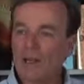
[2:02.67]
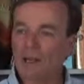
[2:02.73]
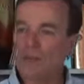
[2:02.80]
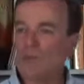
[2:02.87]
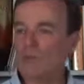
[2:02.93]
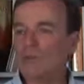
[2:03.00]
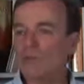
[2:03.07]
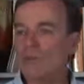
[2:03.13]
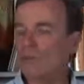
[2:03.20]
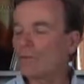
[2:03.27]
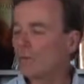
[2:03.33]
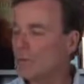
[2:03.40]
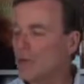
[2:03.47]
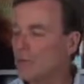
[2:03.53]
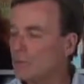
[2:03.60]
across the surf
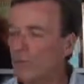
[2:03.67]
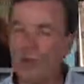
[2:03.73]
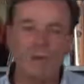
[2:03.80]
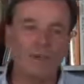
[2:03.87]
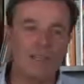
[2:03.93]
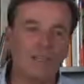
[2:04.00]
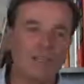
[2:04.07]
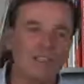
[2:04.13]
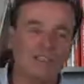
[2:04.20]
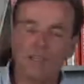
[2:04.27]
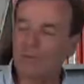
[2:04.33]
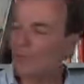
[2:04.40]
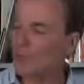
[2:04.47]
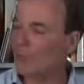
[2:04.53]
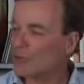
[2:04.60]
for those perfect
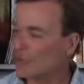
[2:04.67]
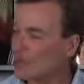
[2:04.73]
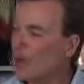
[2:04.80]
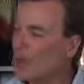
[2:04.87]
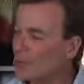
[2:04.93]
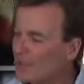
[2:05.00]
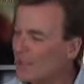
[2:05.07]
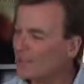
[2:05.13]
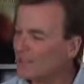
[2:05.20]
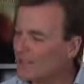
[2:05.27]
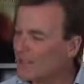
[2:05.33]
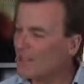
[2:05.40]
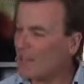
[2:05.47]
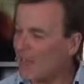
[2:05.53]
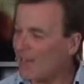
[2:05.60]
conditions before it's time to
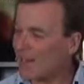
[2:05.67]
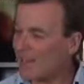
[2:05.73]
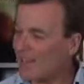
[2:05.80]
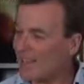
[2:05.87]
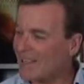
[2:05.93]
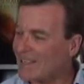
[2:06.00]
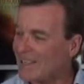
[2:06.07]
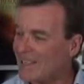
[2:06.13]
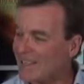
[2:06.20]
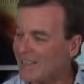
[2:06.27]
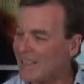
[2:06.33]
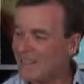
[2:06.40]
paddle out, isn't it,